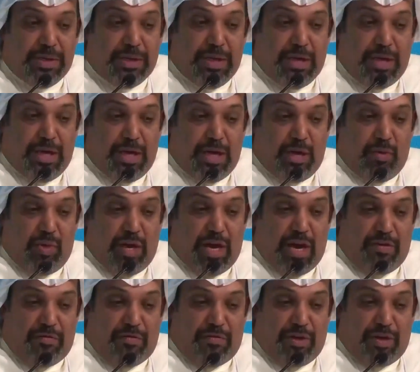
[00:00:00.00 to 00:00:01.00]
We
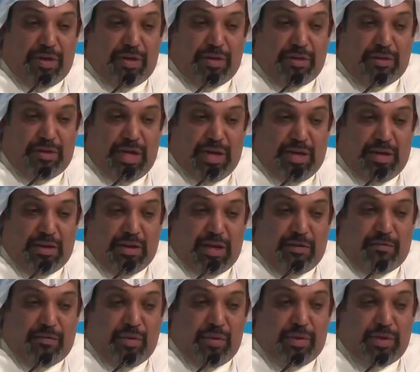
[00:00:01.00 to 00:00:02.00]
have taken that
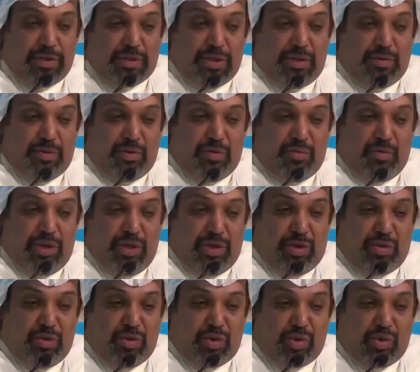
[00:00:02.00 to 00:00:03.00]
focus, and we need to
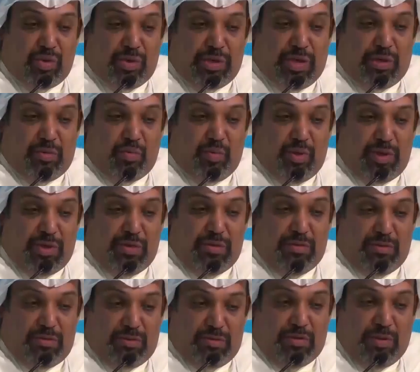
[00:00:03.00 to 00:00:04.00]
ensure that with
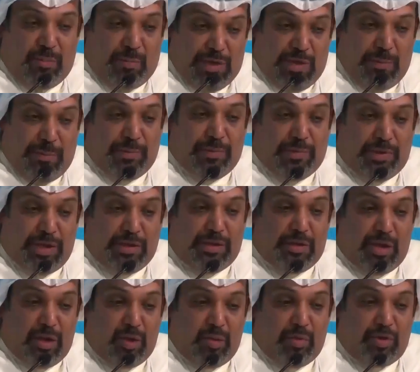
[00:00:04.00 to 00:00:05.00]
the people and the
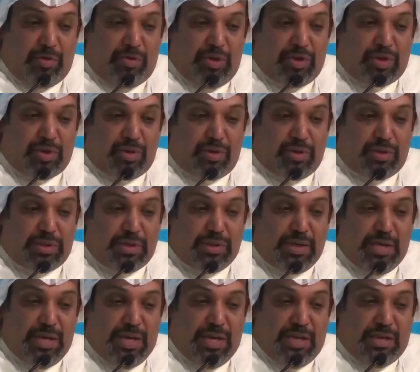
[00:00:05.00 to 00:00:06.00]
human resource,
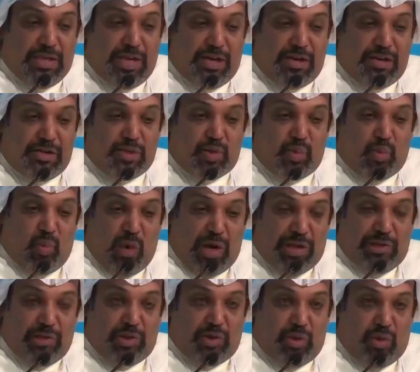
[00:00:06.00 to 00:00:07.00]
that it is well
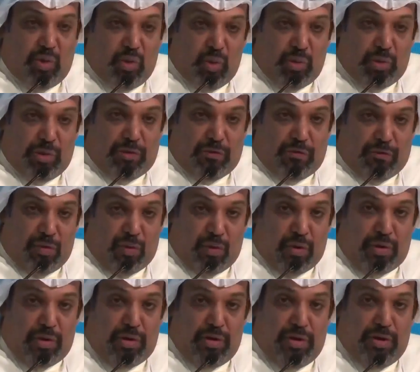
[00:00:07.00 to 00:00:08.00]
tooled for
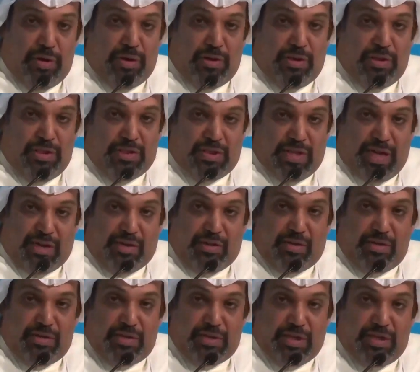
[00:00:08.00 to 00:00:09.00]
the sectors and
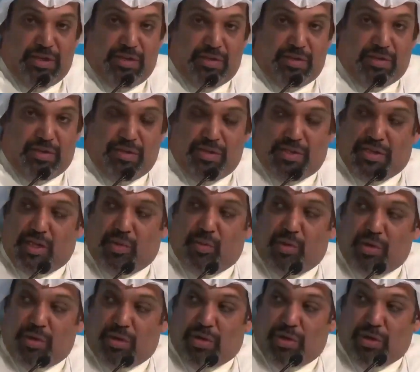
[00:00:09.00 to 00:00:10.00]
industries that we're looking
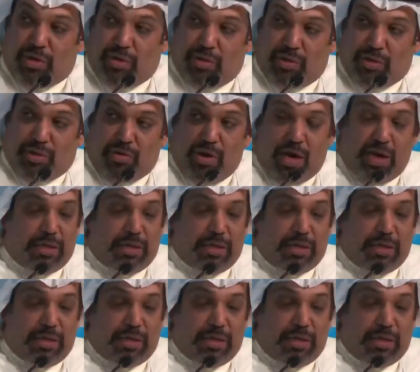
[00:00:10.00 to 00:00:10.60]
to attract.